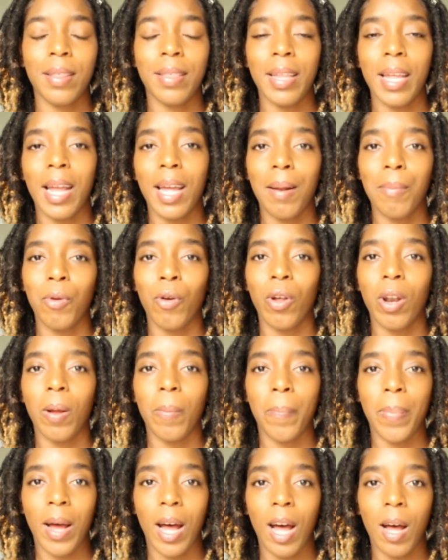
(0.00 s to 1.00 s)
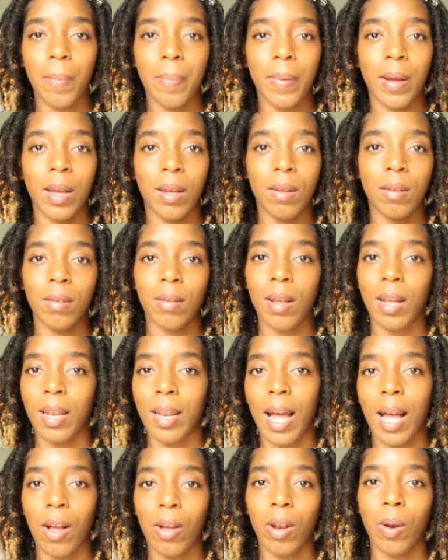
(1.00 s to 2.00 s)
thinking I'm going to pop a
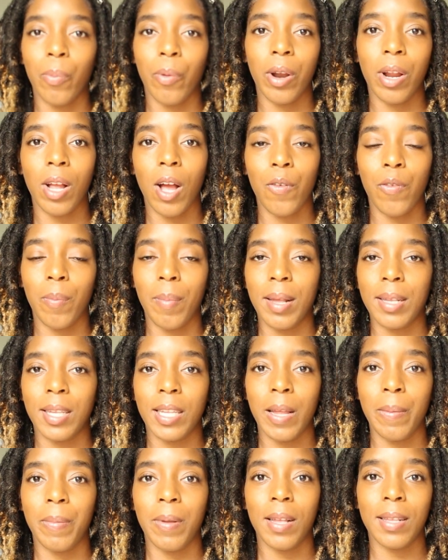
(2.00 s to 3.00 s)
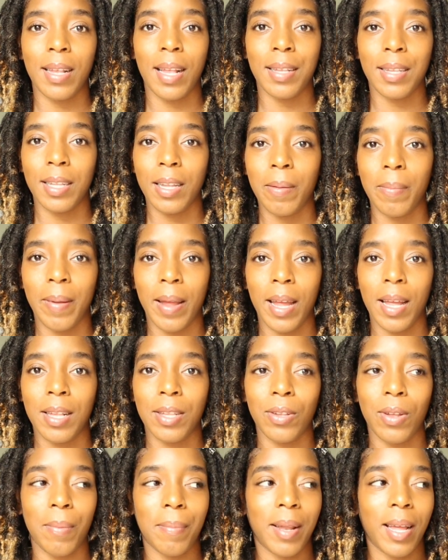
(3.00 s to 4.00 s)
lock, going to break off in my sleep because I sleep bad.
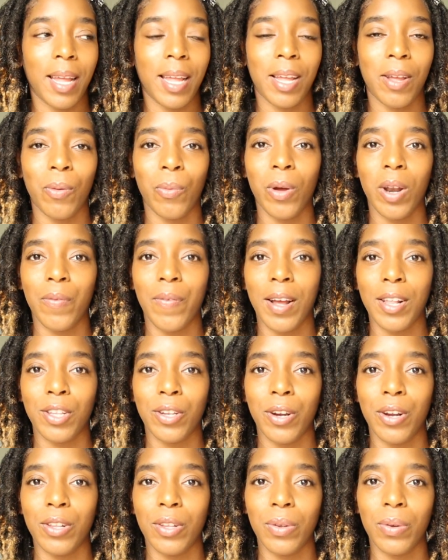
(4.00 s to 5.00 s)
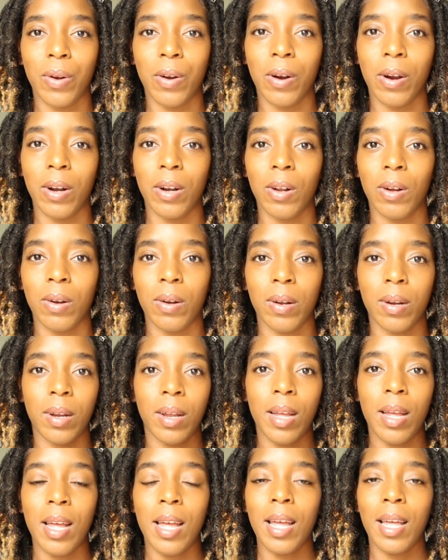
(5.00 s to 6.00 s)
So I'm like, what if I turn too hard or
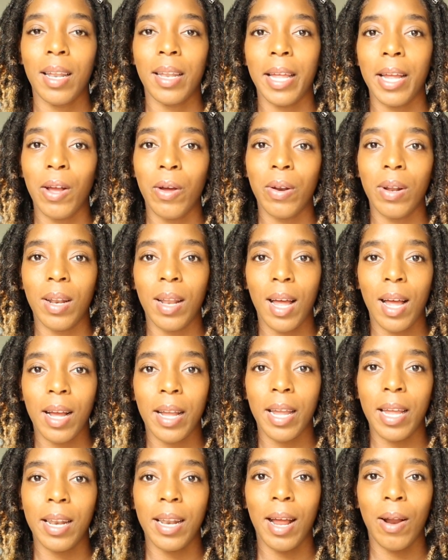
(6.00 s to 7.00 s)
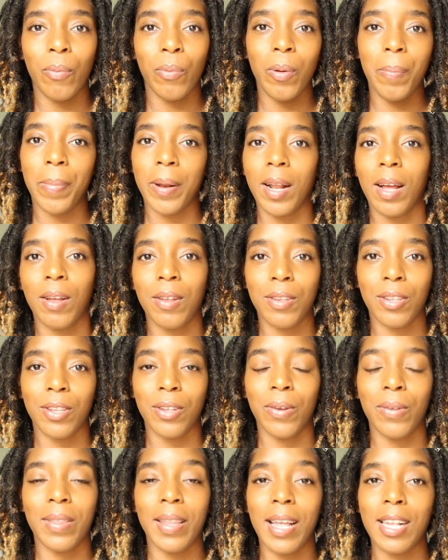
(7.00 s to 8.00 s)
lay on the lock and I rip it out?
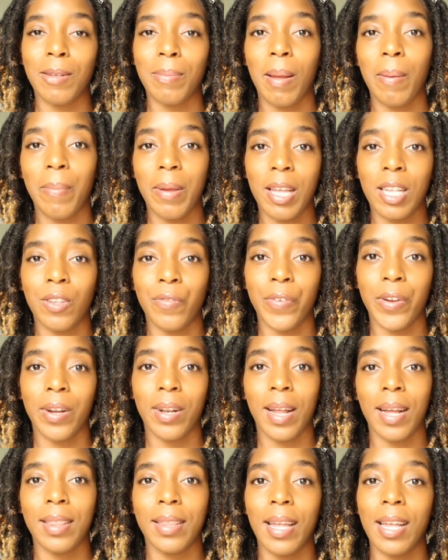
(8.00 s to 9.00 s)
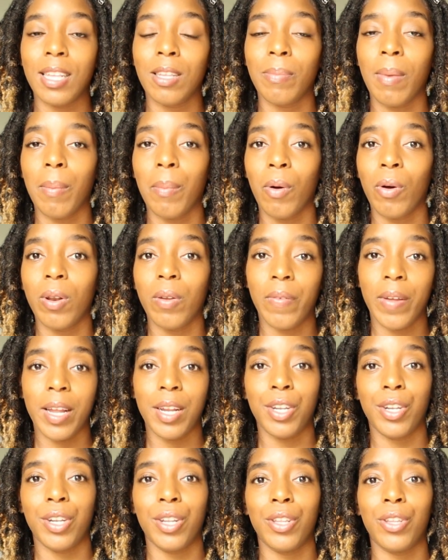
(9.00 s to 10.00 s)
So that's my biggest fear. Like, that's my
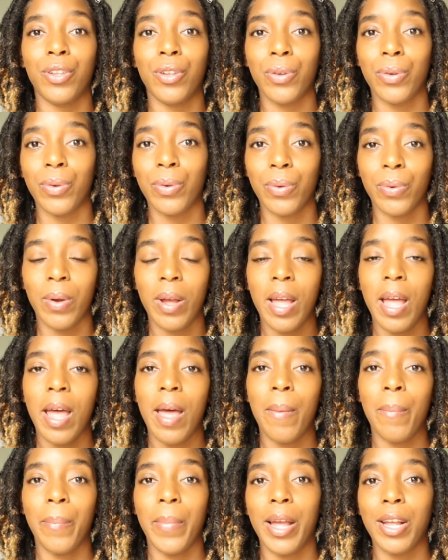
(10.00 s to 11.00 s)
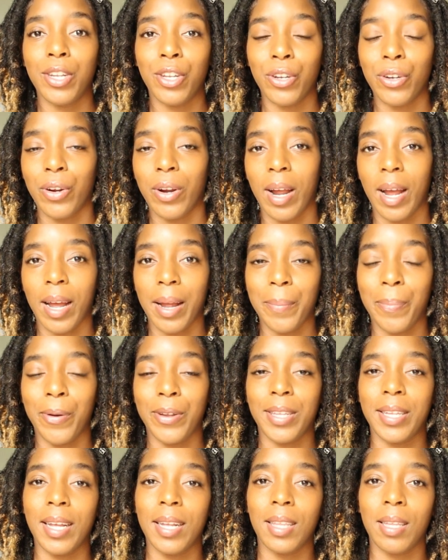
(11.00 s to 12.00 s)
motivation to make sure I'm
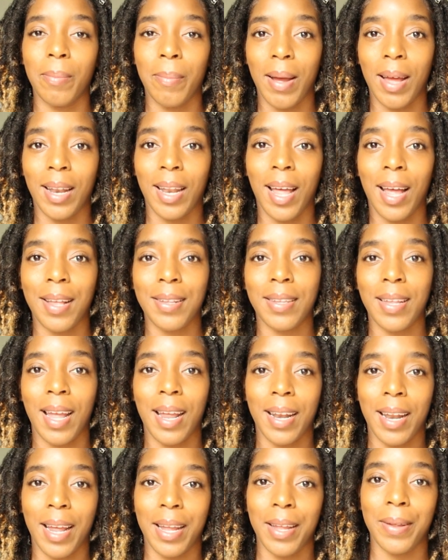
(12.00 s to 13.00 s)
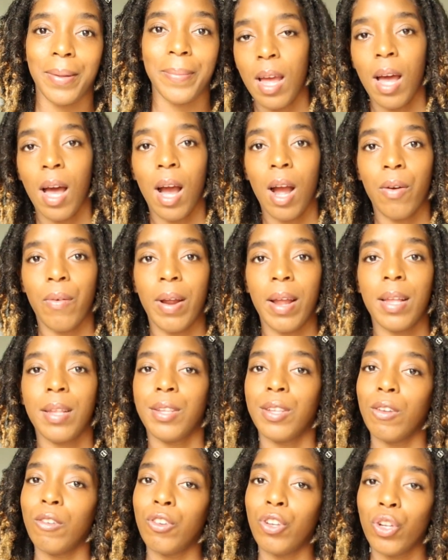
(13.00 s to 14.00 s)
protecting my locks at night. Alright,
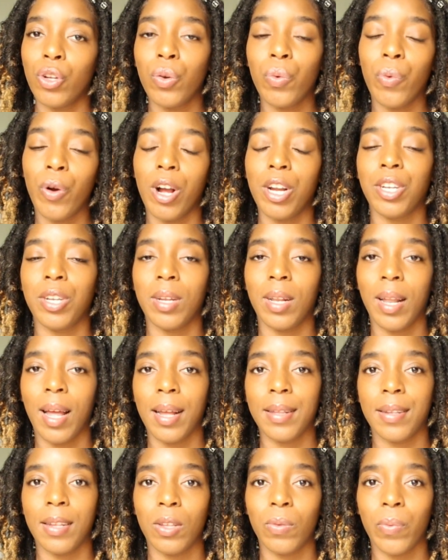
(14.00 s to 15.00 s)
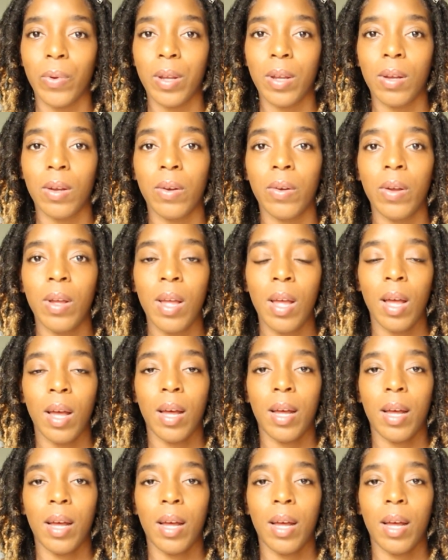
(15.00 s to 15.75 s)
so do wash your locks as well.